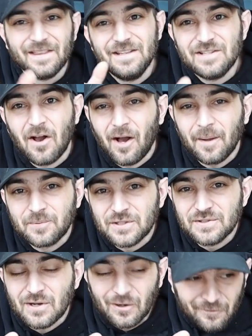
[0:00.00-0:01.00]
these
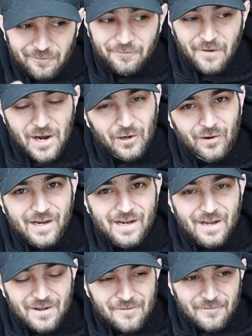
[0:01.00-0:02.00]
options are very,
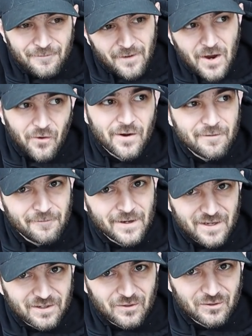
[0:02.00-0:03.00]
very
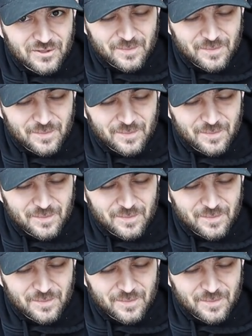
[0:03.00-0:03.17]
vehicle